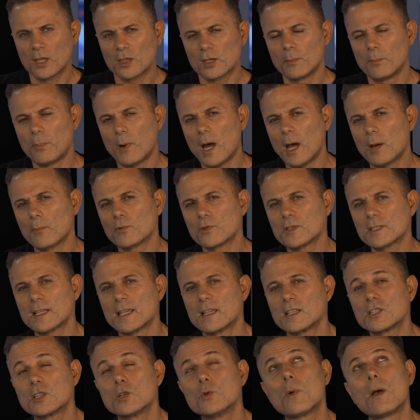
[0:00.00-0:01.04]
The Bible
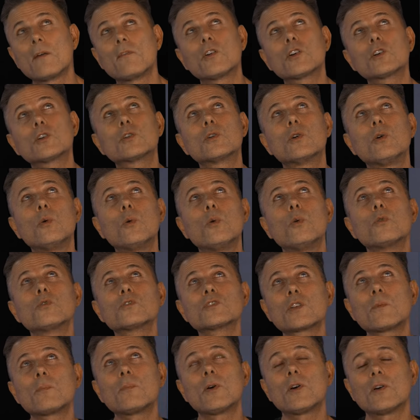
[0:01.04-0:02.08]
says, Whoever
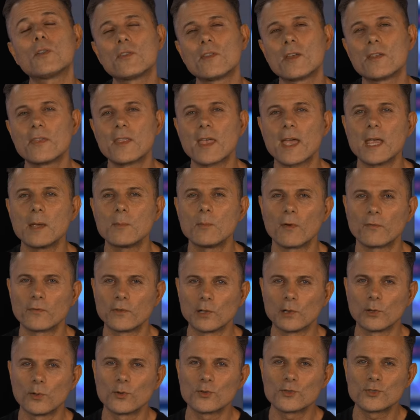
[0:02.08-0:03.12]
calls upon the name of
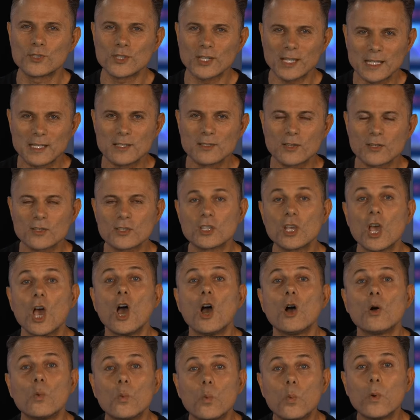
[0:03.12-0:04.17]
the Lord Jesus
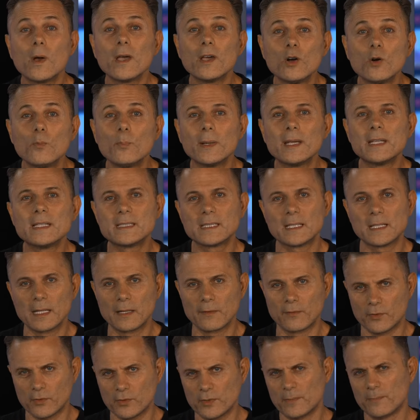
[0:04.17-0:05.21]
will be
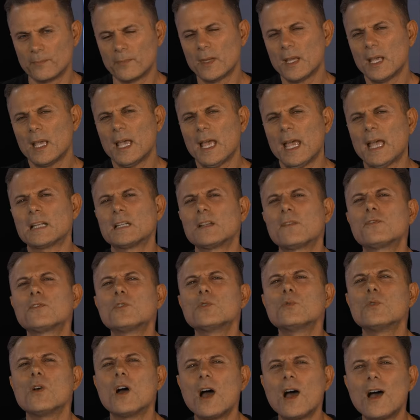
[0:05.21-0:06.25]
delivered. And if
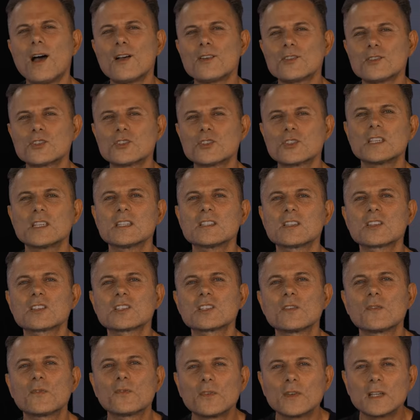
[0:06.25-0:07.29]
you ask Jesus
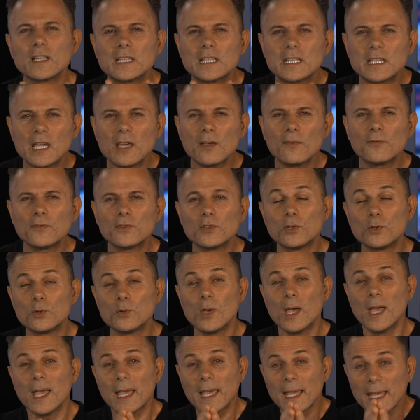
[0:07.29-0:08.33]
to forgive
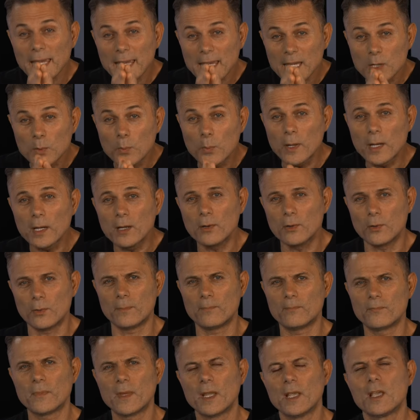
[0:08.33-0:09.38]
you, He will.
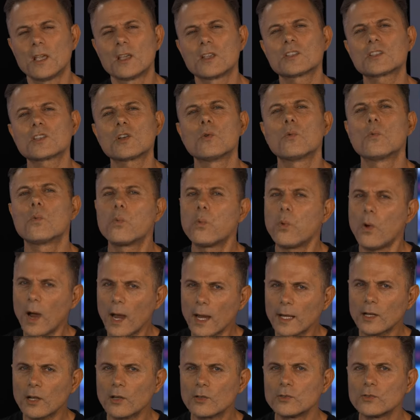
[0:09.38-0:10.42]
So
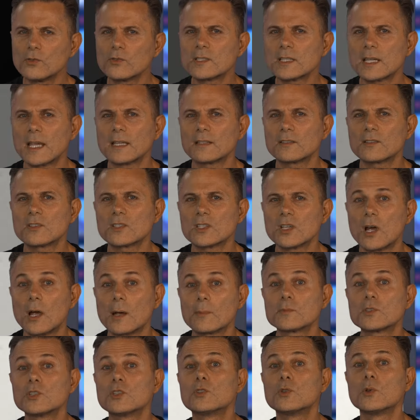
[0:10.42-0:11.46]
why don't you take the
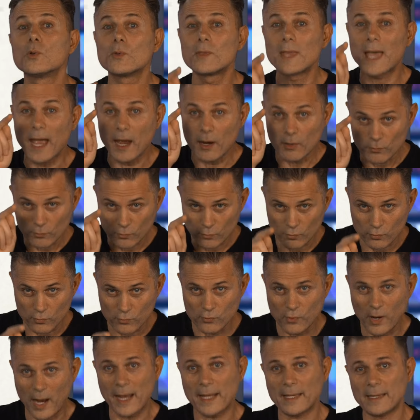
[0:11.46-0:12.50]
time to do that
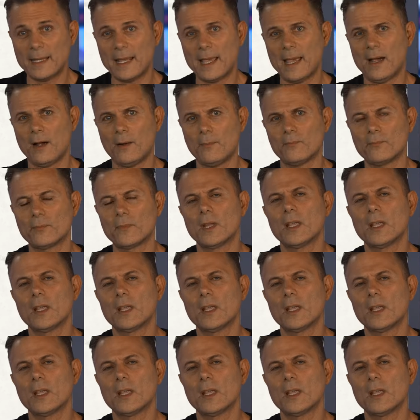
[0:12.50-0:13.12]
right now?